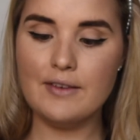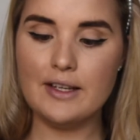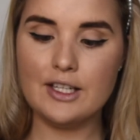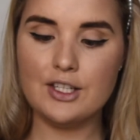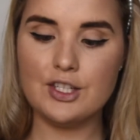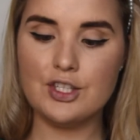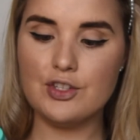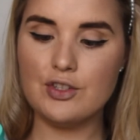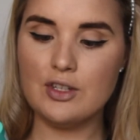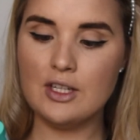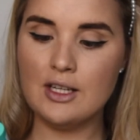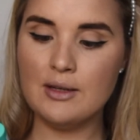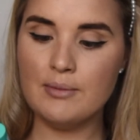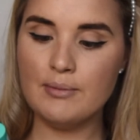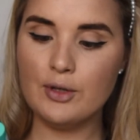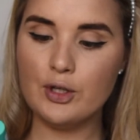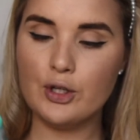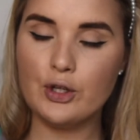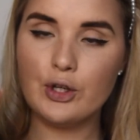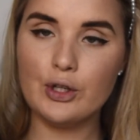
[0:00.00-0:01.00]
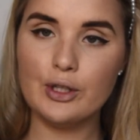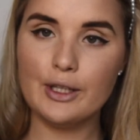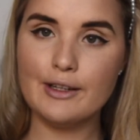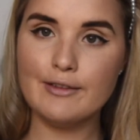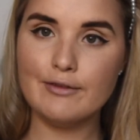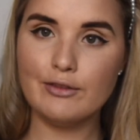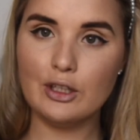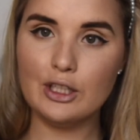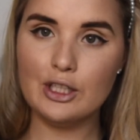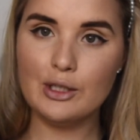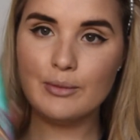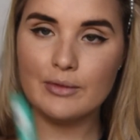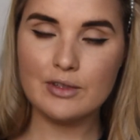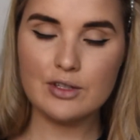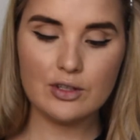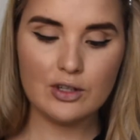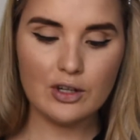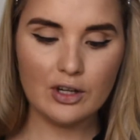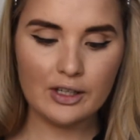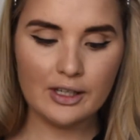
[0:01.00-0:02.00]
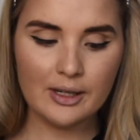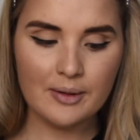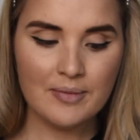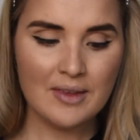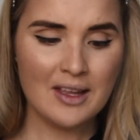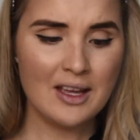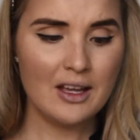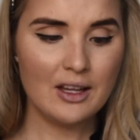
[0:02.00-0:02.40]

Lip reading: Extreme Curl and Volume Mascara.